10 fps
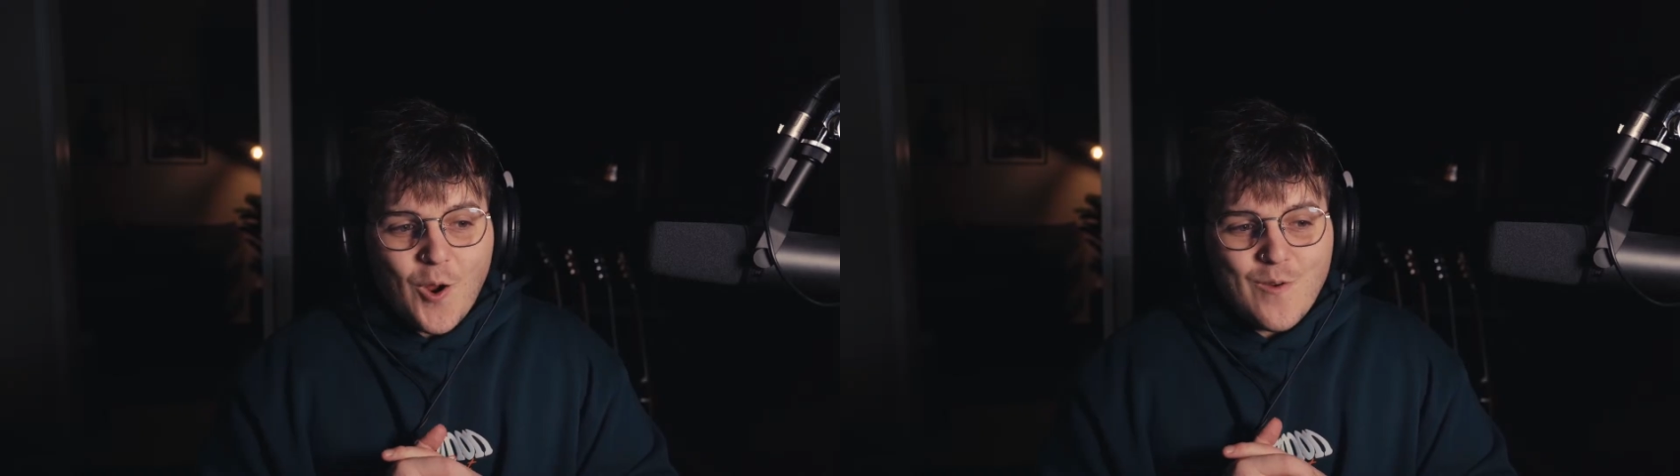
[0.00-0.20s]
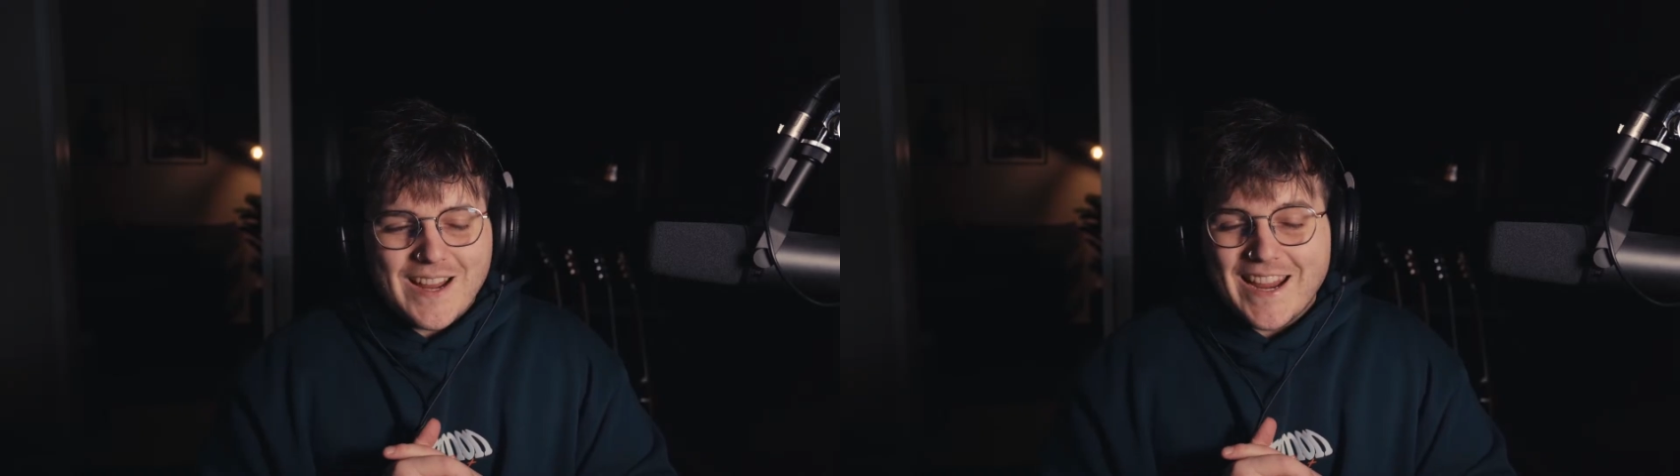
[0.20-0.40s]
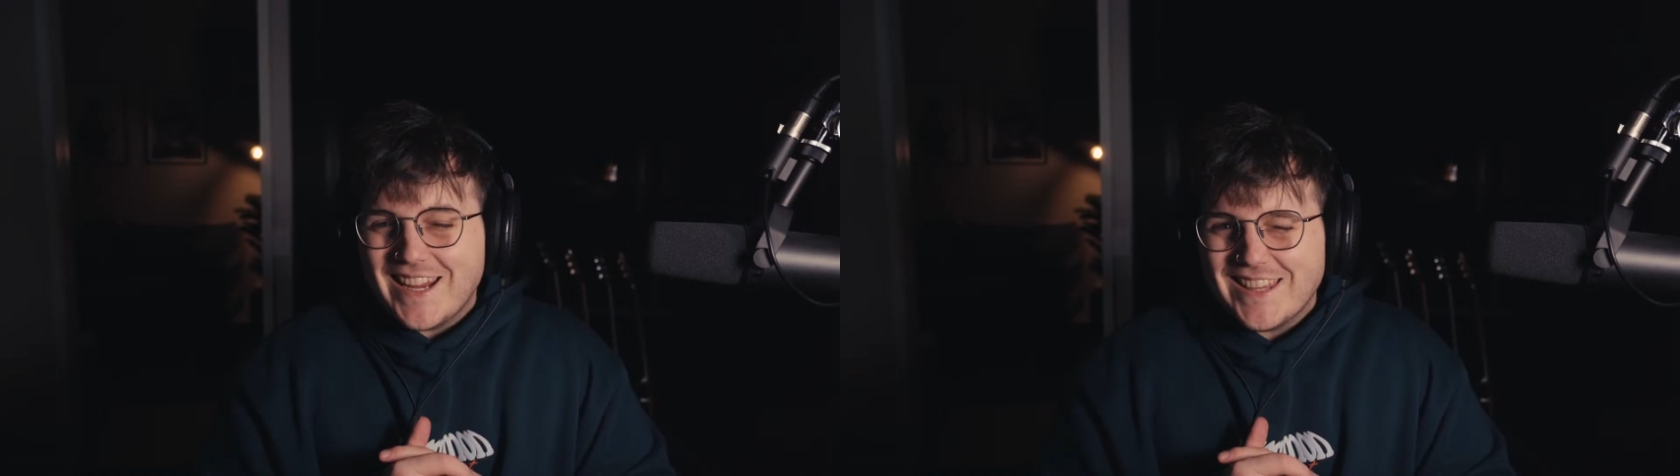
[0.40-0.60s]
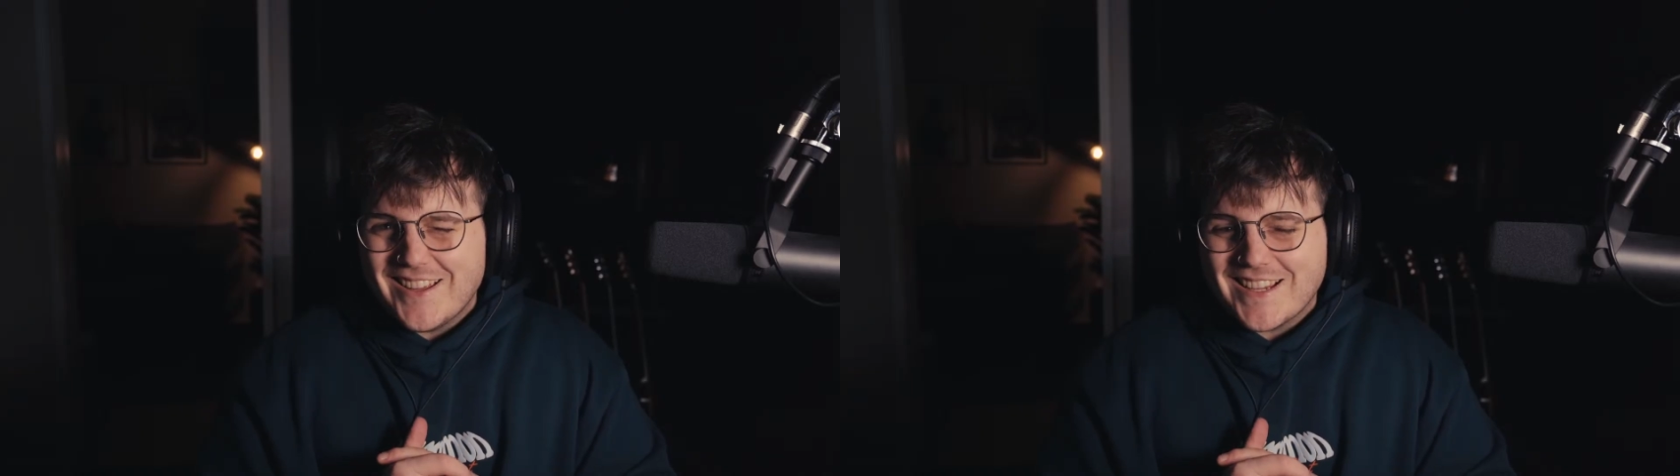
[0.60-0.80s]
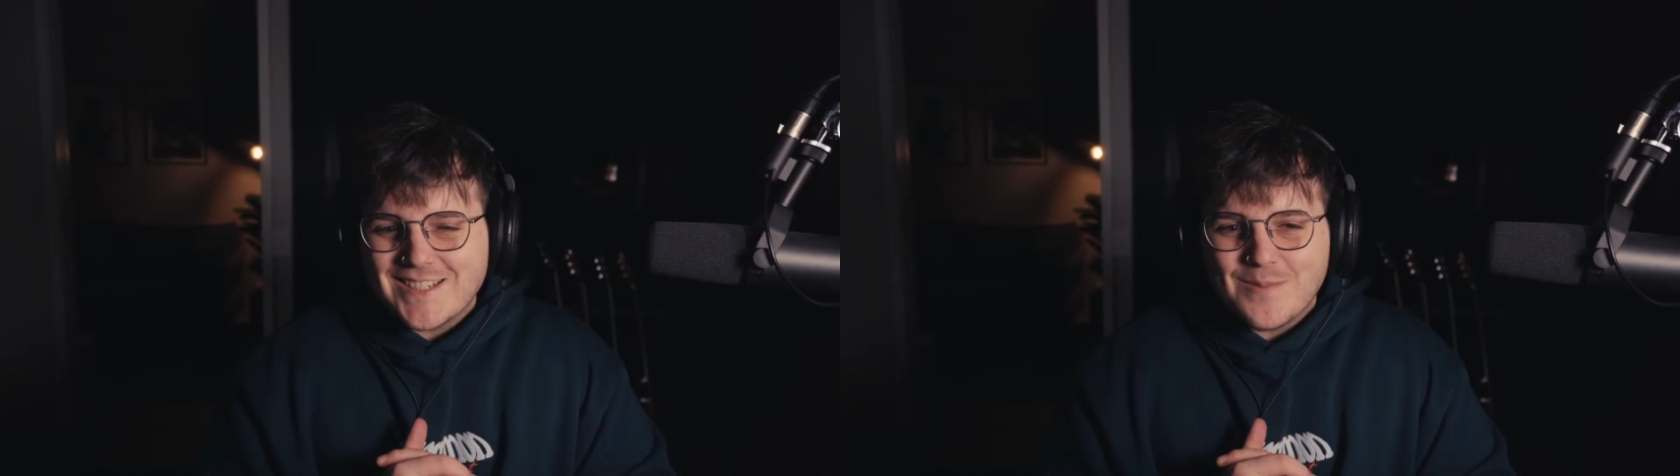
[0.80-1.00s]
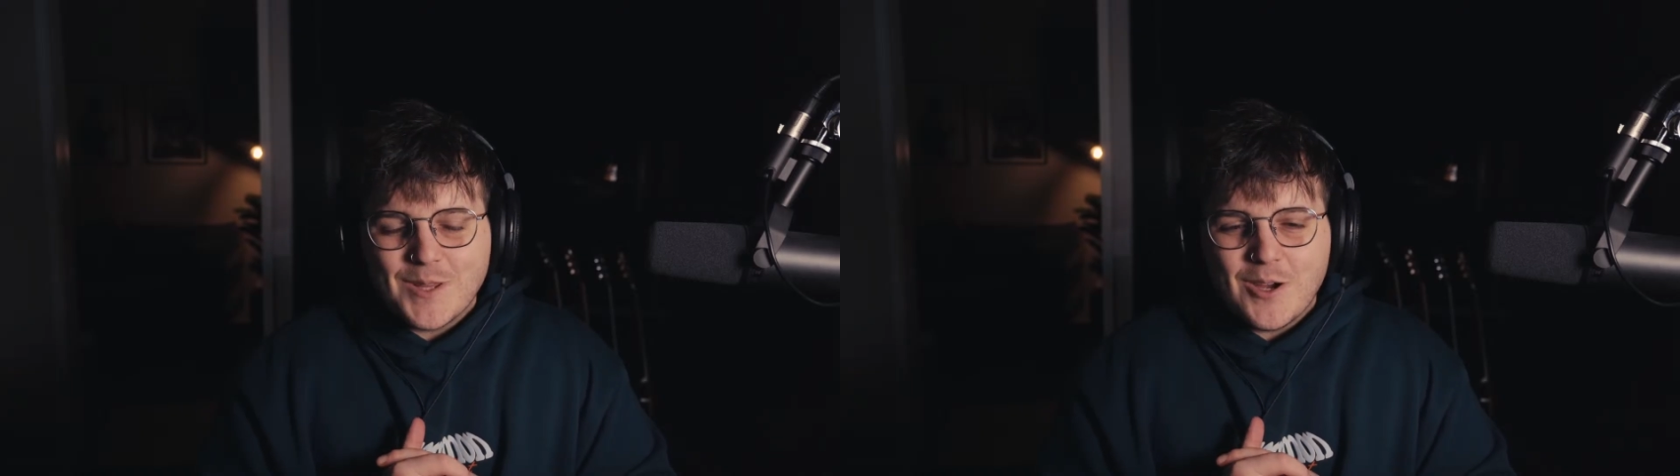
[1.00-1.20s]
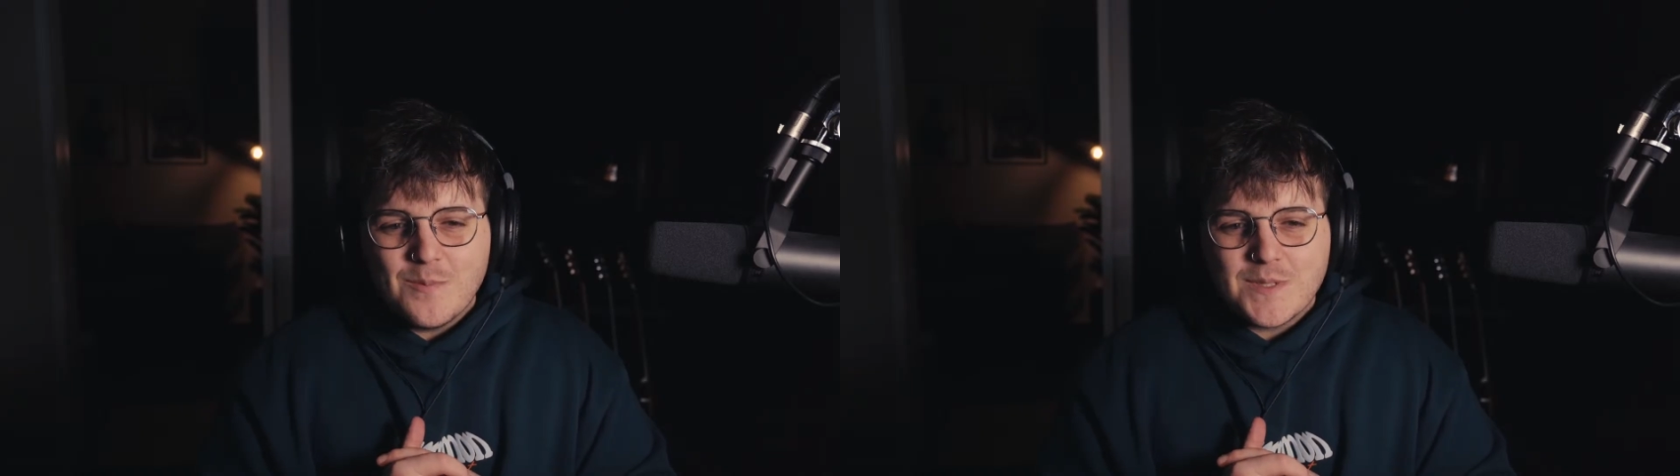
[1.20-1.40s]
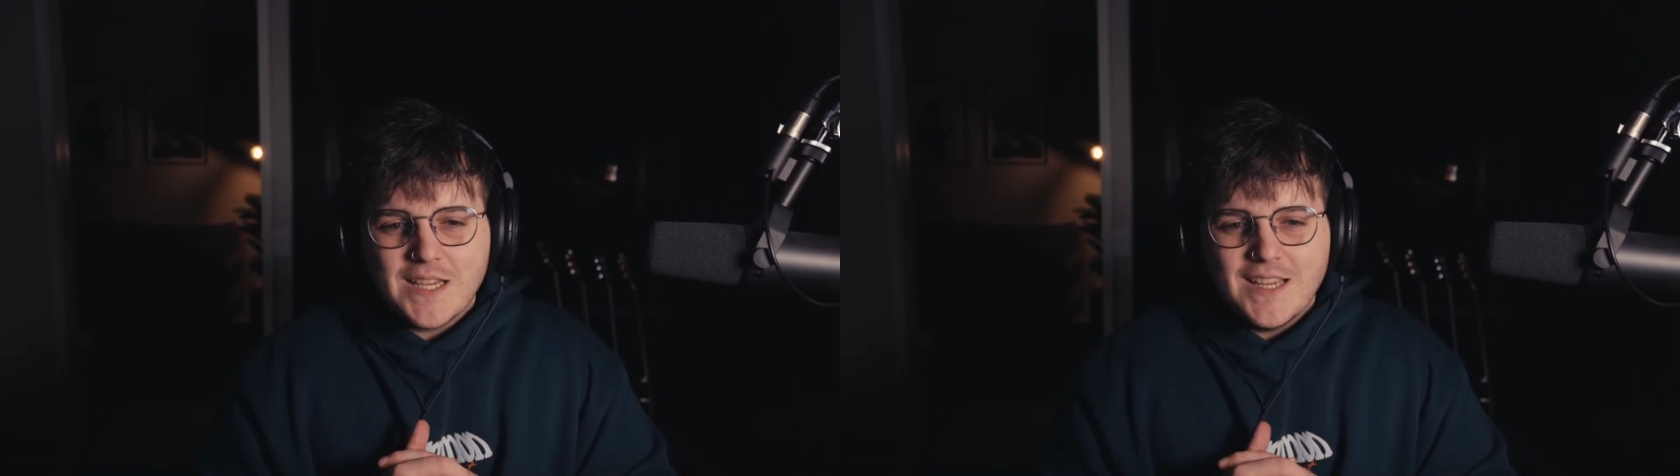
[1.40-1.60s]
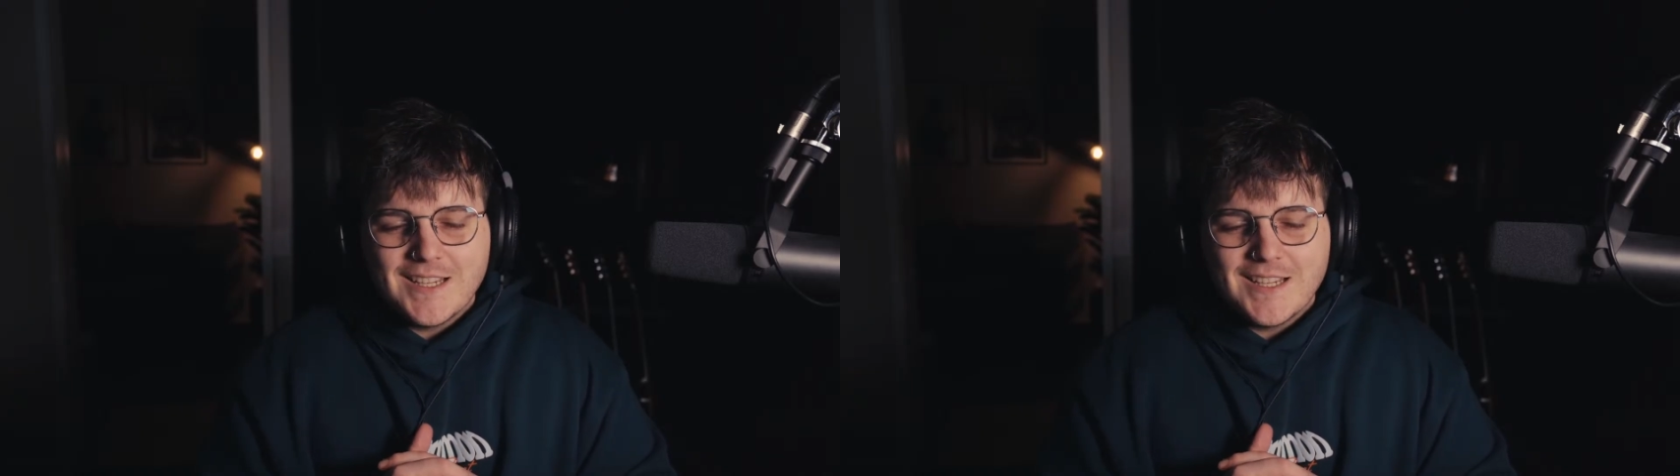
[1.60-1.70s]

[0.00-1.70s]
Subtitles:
overheat like sometimes,